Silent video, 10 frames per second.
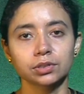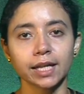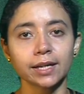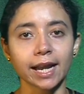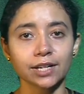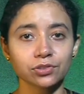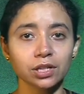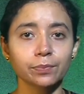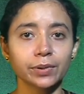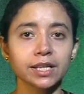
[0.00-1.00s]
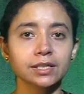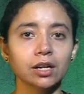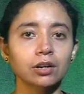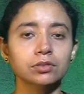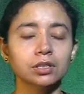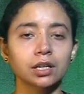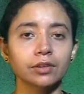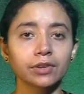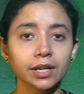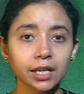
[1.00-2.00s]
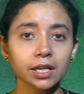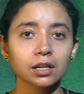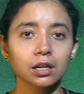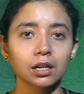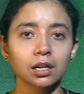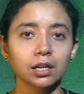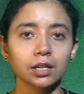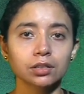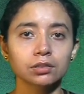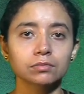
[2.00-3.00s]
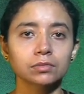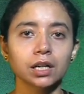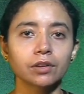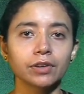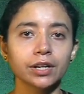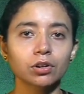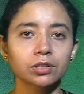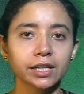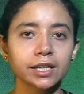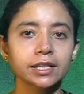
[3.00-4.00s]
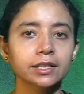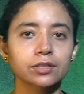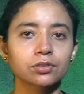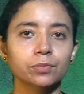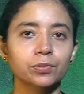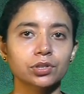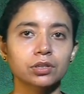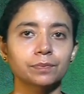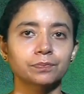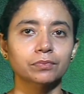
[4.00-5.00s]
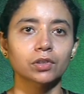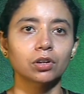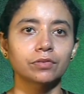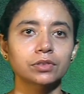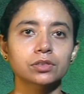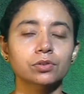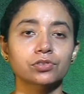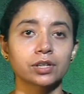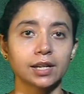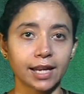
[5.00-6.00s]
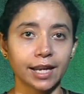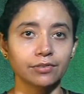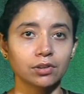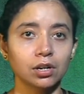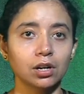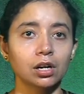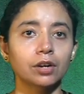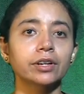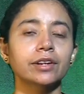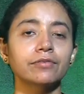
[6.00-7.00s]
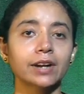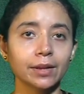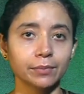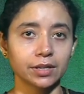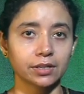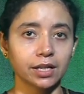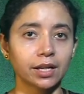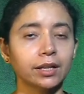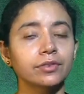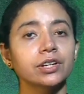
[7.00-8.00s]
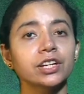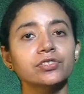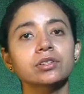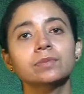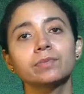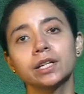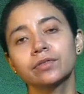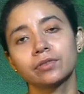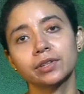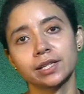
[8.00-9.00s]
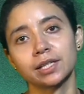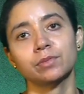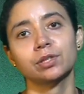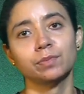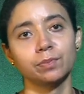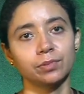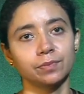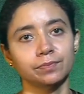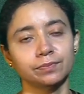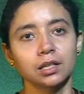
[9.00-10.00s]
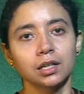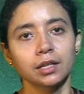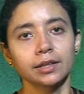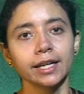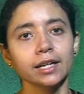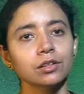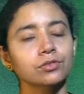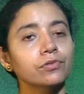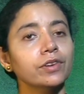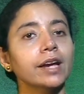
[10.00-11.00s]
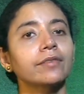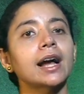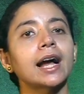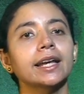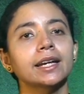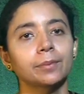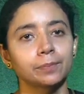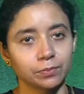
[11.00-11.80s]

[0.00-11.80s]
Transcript: that actually brings out a very, you know, a very authentic description of the social life, of the environment and other religious belief of the essence. Then also we have the Ainam.